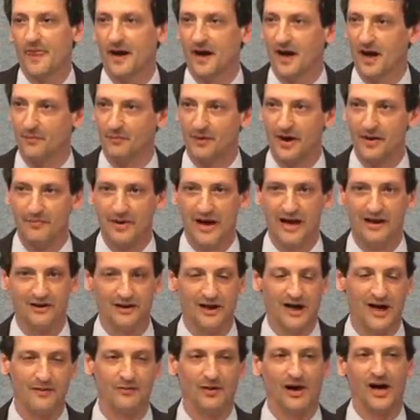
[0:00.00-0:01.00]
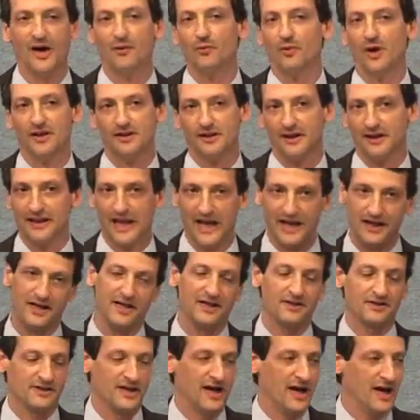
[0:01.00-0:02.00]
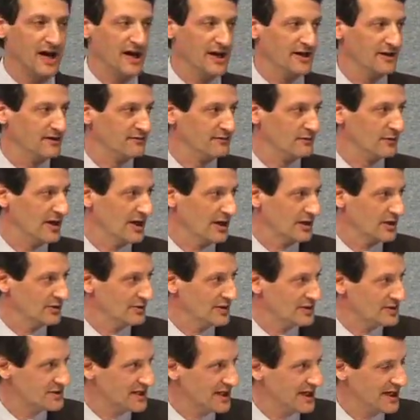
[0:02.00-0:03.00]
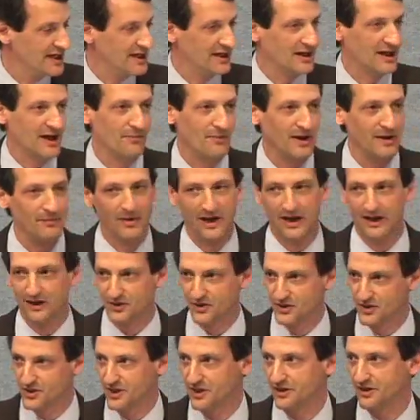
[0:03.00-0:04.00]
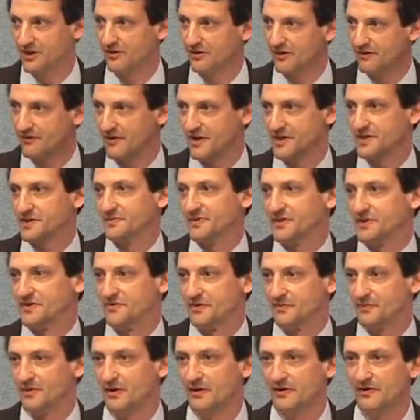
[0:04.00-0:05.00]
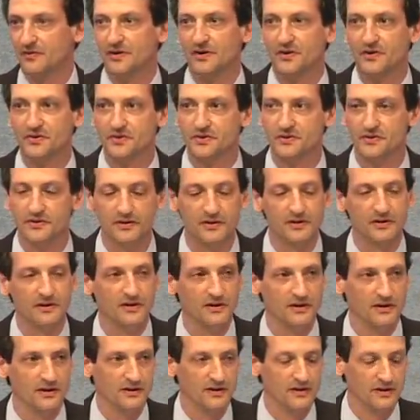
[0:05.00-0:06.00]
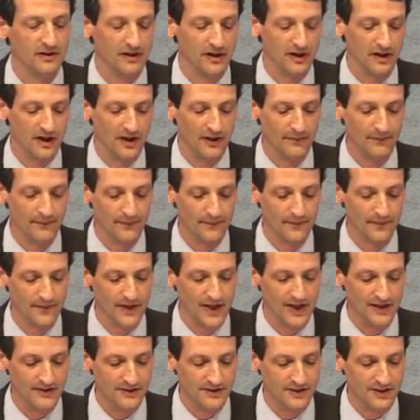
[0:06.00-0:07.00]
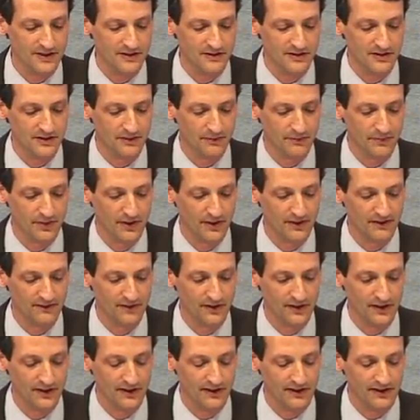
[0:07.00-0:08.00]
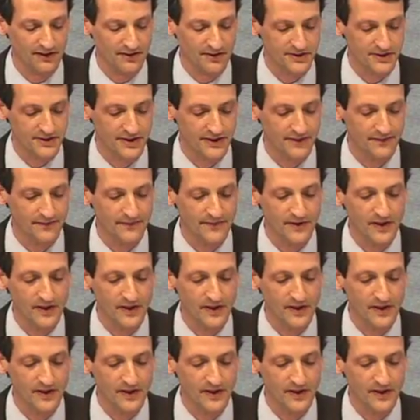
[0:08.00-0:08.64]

On my balance, I run the lending side of Rock USA, and on my balance sheet are investments from all of those entities that are part of our LLC.